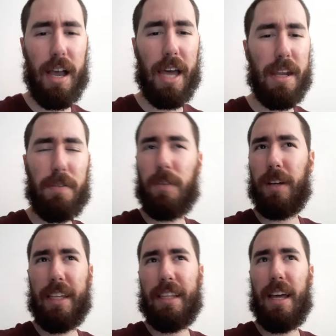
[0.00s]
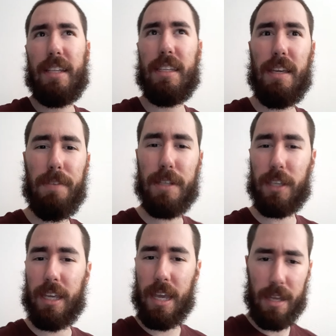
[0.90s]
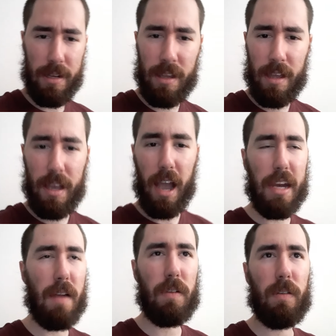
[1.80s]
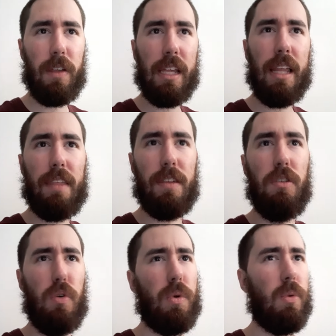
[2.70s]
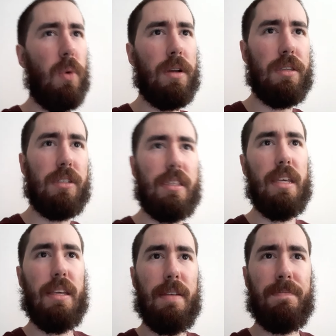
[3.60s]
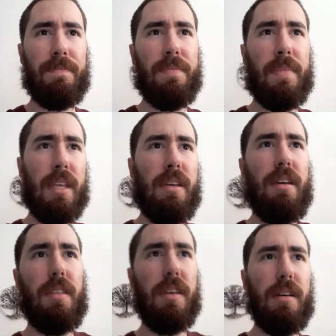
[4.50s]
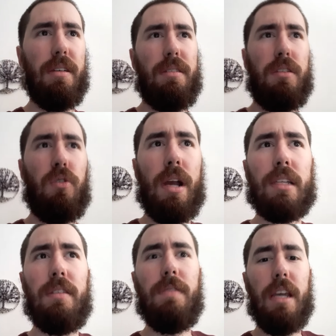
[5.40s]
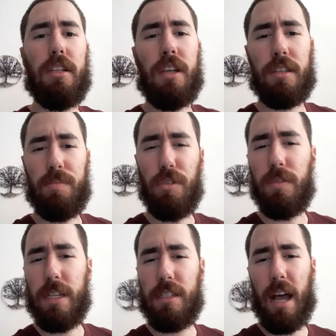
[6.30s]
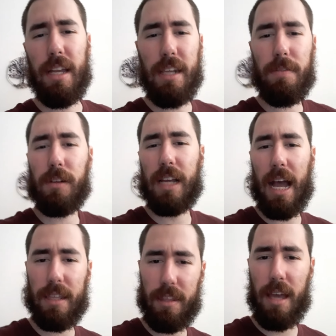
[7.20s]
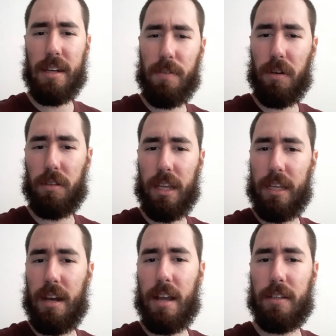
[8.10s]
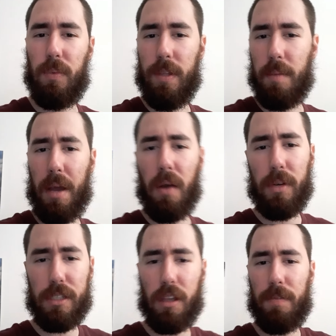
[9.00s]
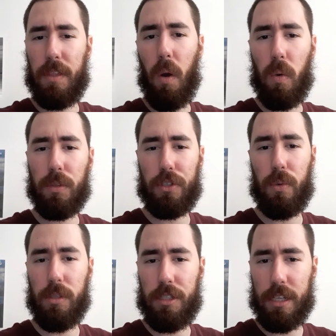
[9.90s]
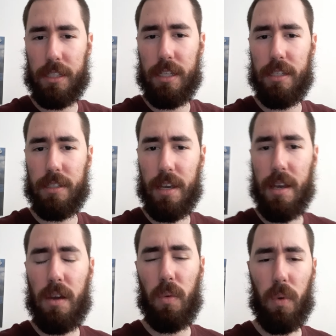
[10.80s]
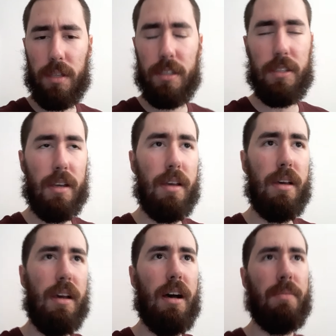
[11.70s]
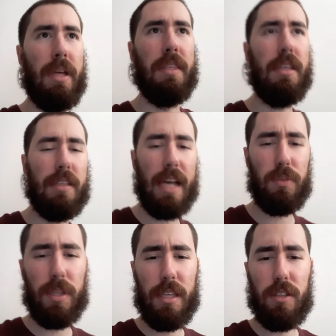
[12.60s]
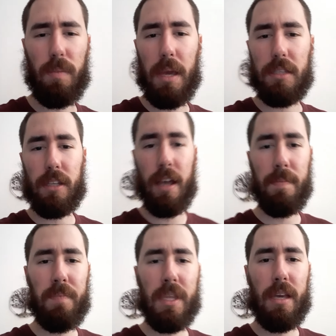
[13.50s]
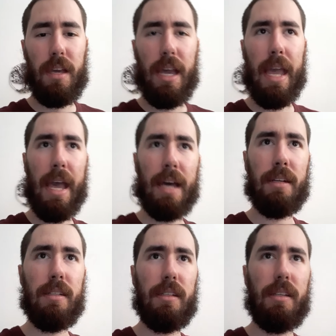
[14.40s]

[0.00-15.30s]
I never really liked, even as a kid. I never really liked the newer ones. The direct to VHS movies. I never like connected with them. I always loved the old school '60s ones, and that's what these are based on. And